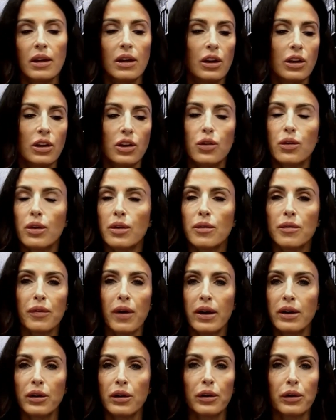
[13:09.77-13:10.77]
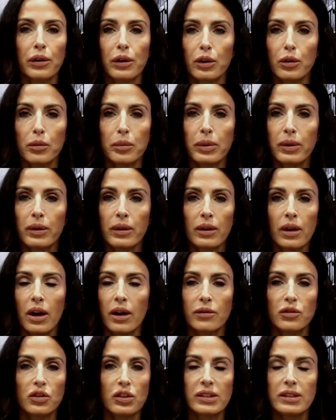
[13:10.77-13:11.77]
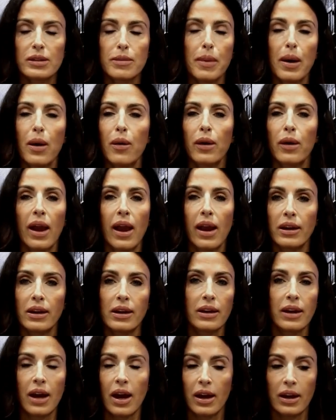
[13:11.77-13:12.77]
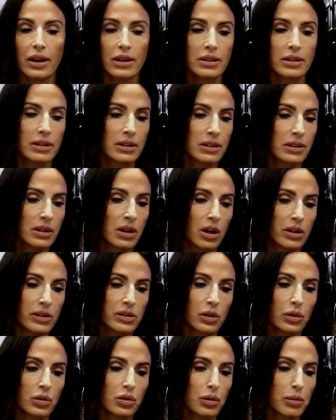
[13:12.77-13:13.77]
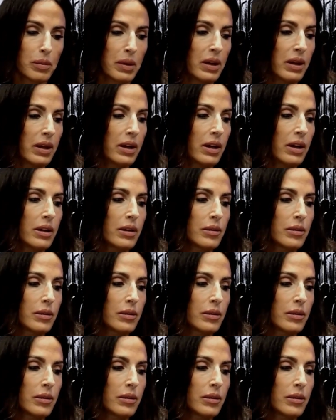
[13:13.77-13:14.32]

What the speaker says: You can find a group of just about any kind on social media.